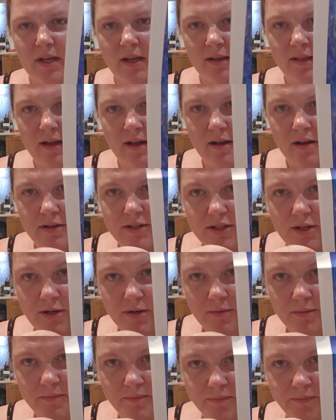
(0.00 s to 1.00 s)
Oh, I do.
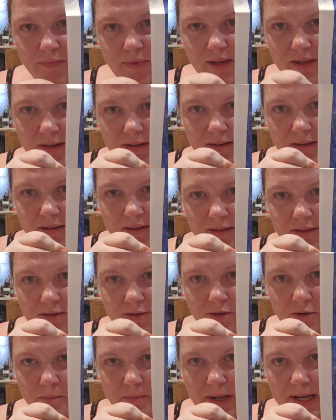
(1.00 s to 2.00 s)

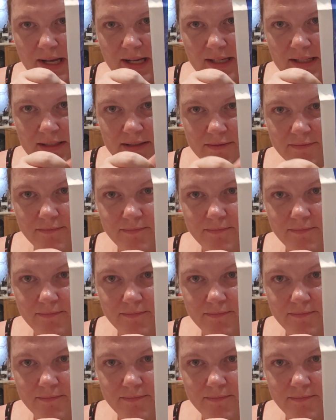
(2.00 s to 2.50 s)
Not bad.